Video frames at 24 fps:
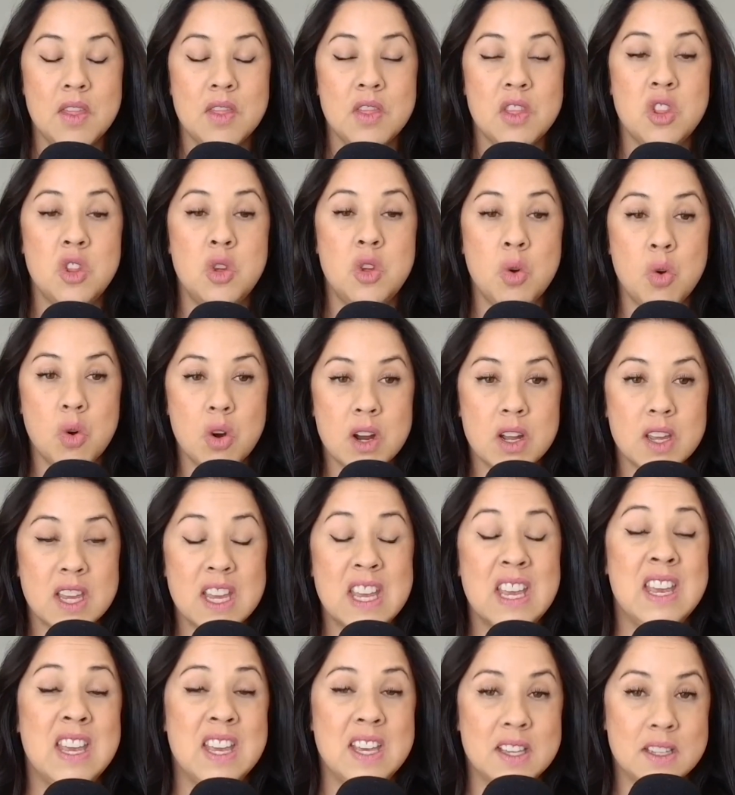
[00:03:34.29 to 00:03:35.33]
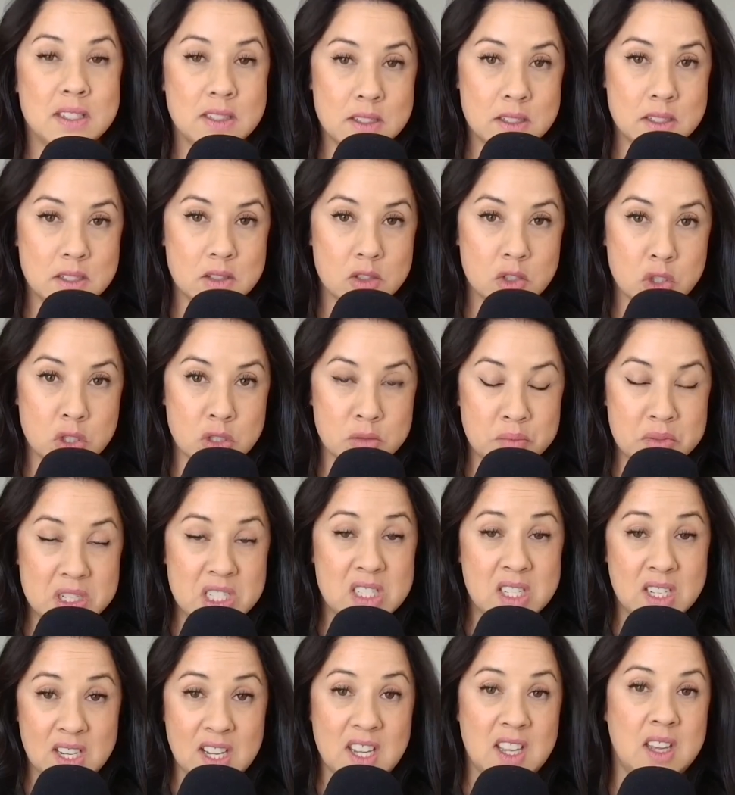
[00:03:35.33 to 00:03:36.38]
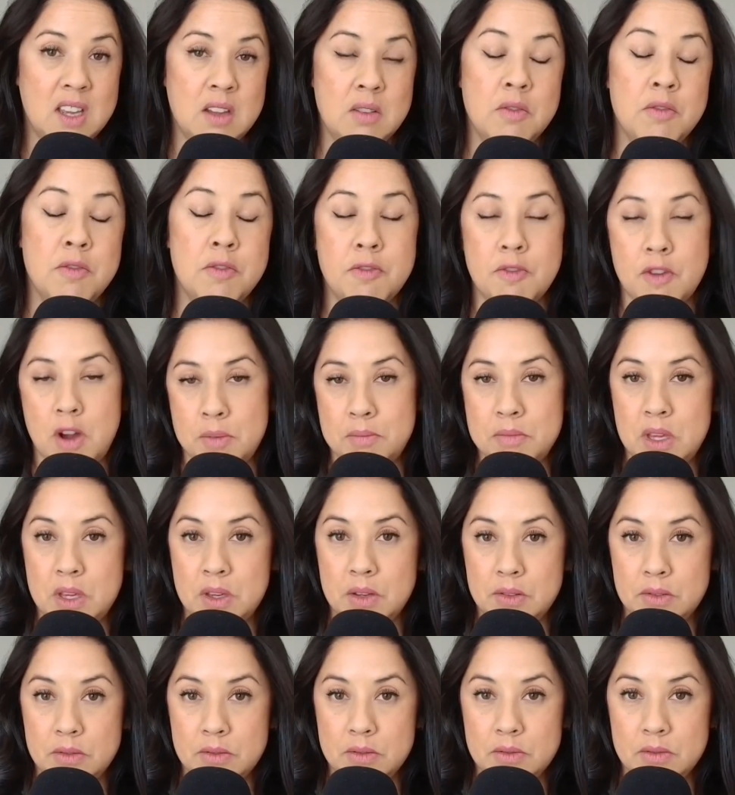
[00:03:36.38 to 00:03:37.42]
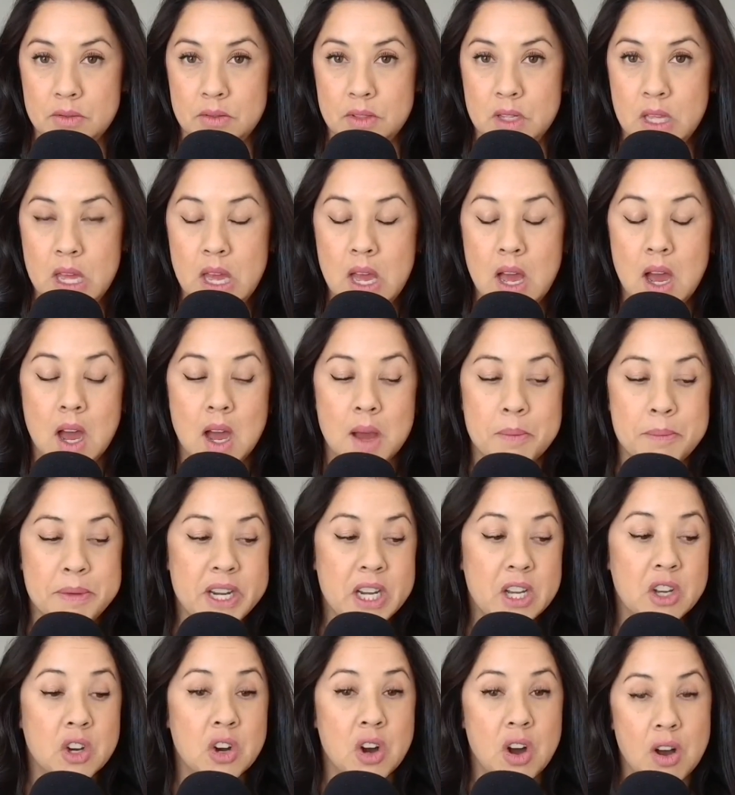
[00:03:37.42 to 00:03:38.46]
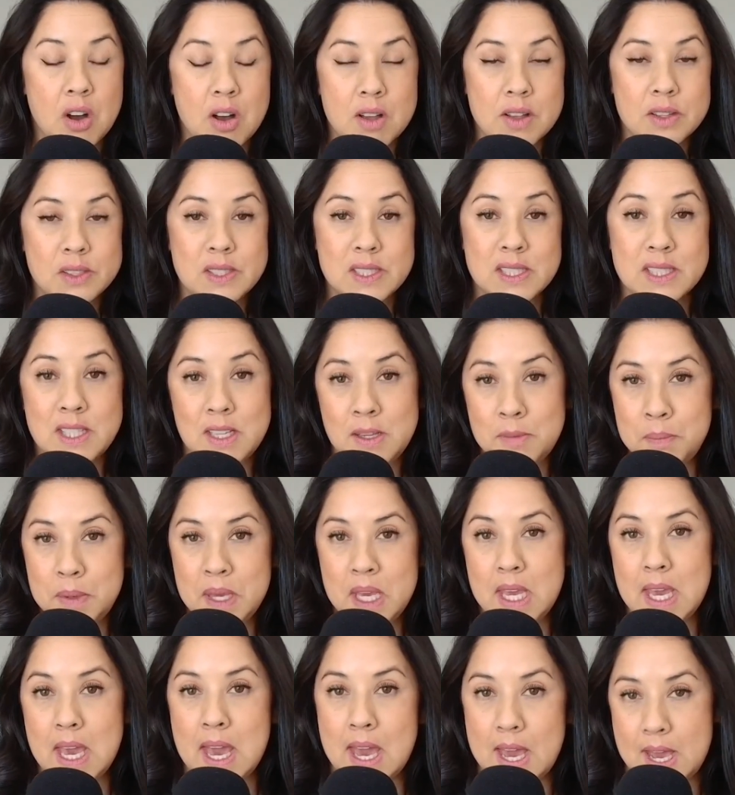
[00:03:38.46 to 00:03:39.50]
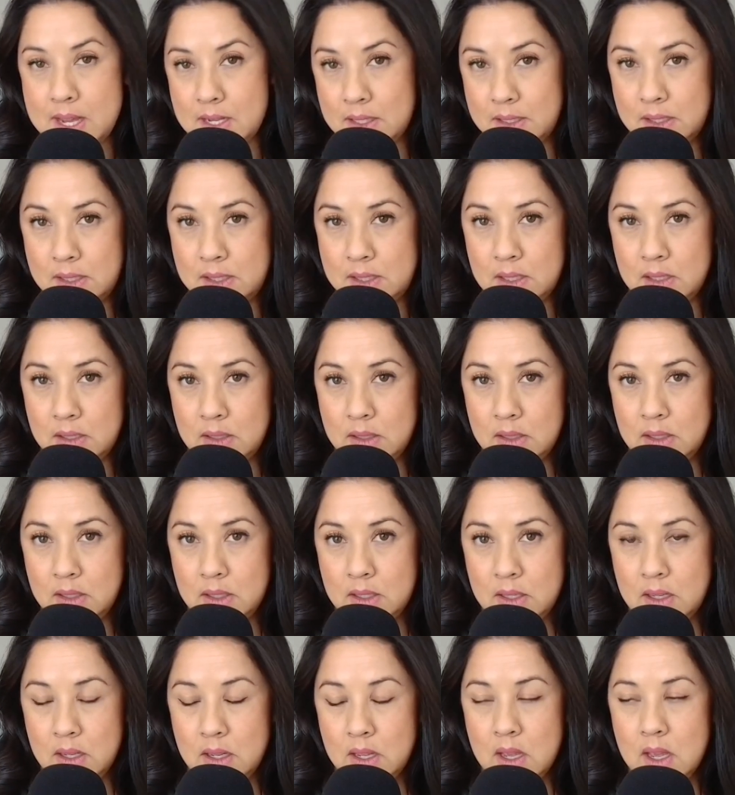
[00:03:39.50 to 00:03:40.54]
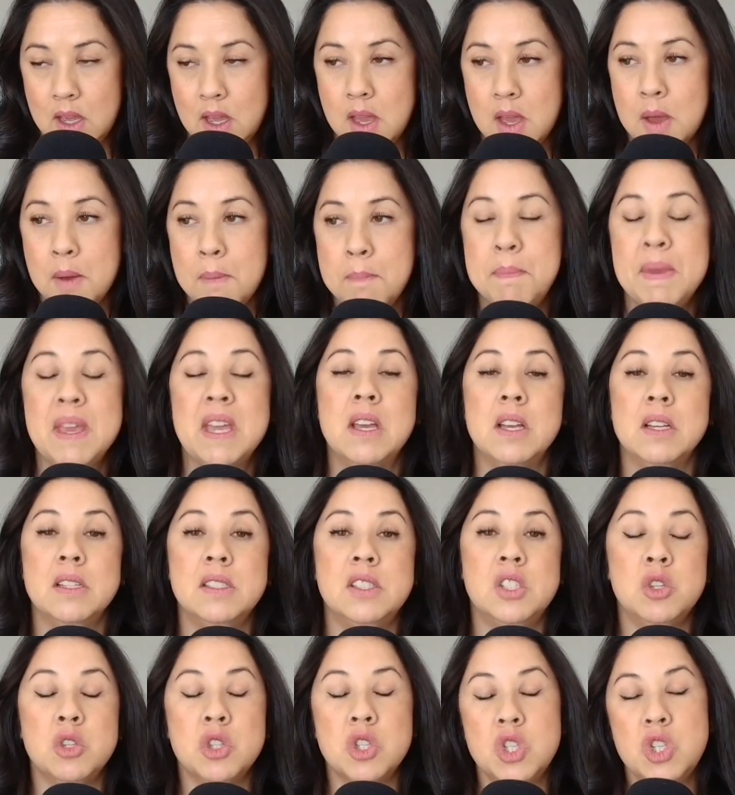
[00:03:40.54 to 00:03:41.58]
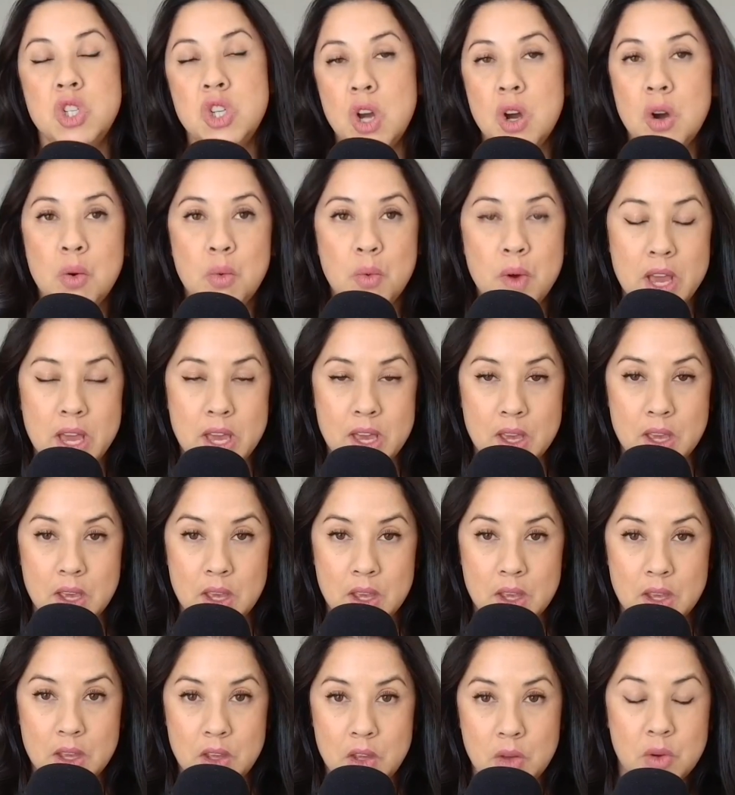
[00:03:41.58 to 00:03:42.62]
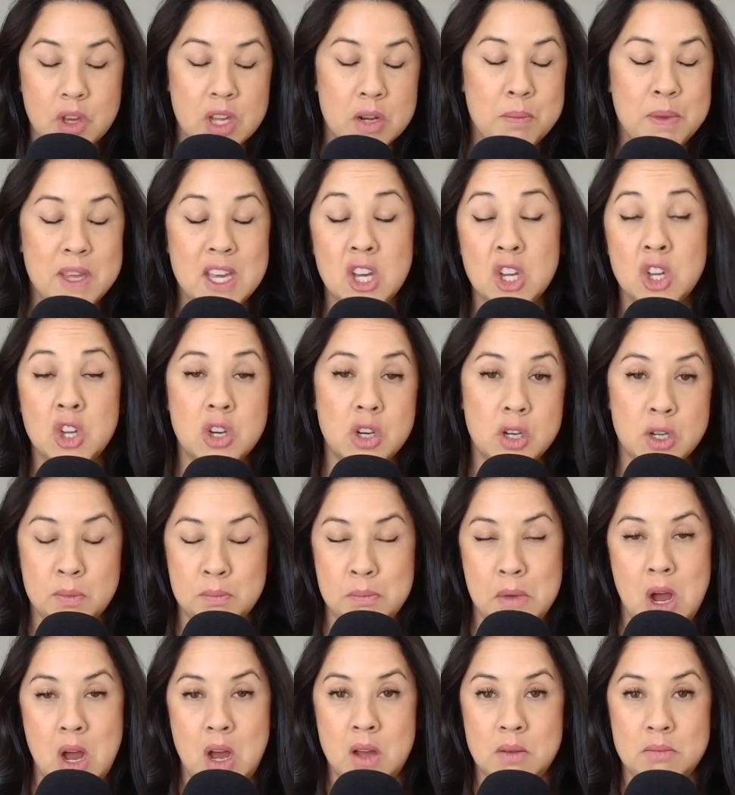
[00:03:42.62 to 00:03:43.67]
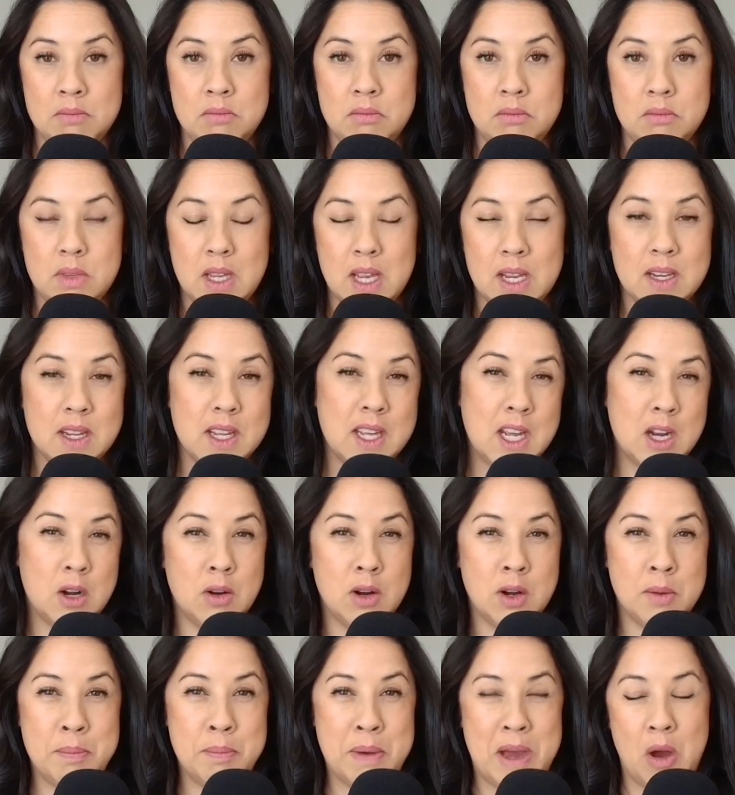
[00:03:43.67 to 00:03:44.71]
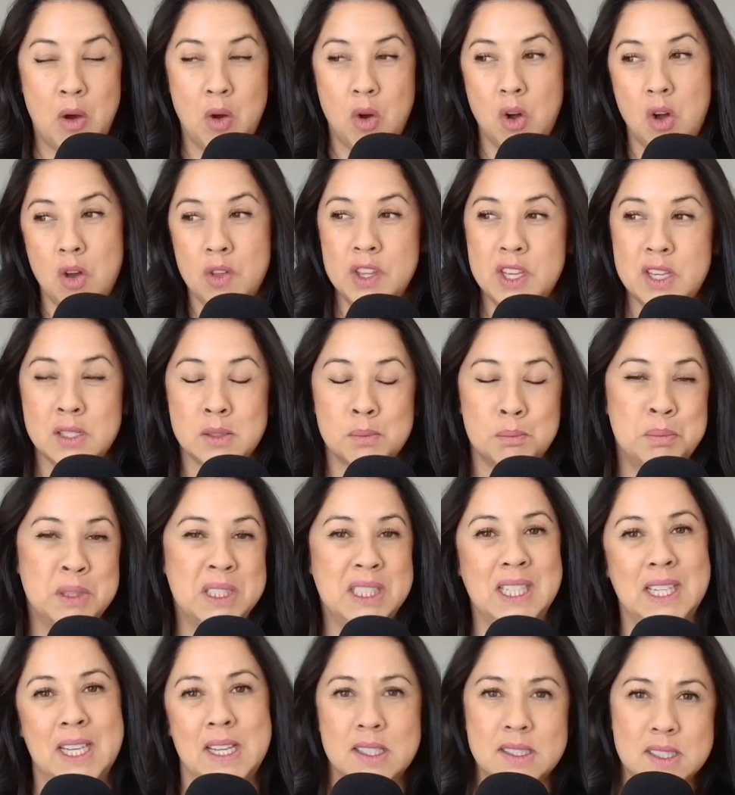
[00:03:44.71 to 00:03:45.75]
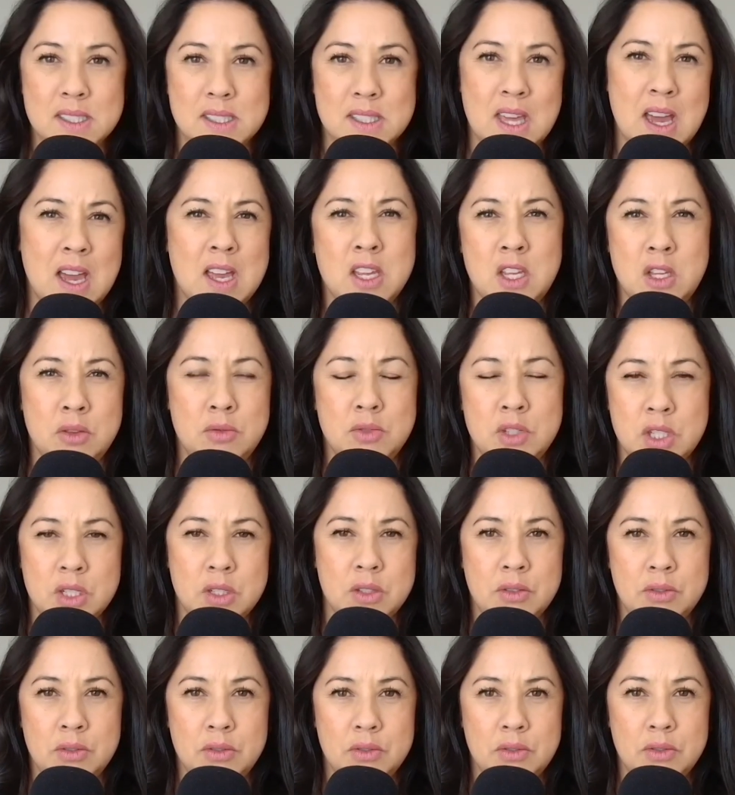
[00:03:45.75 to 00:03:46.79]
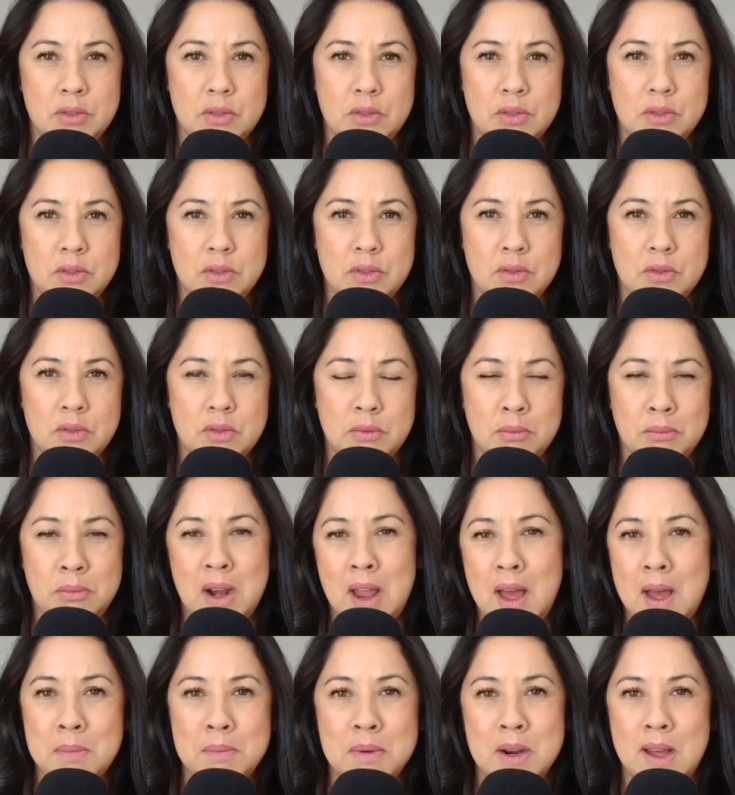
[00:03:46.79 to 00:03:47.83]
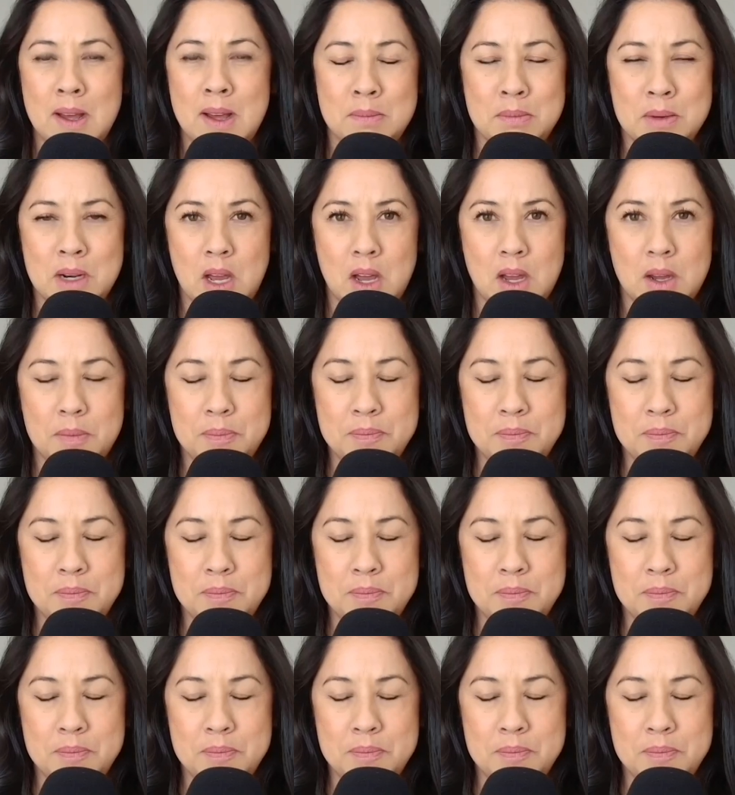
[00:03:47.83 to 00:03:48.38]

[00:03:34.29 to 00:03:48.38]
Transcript: your kids should be taken from you. I'm going to call CPS. Because there's no way you can be a good mom and care about all these plants that you do. Blah, blah, blah.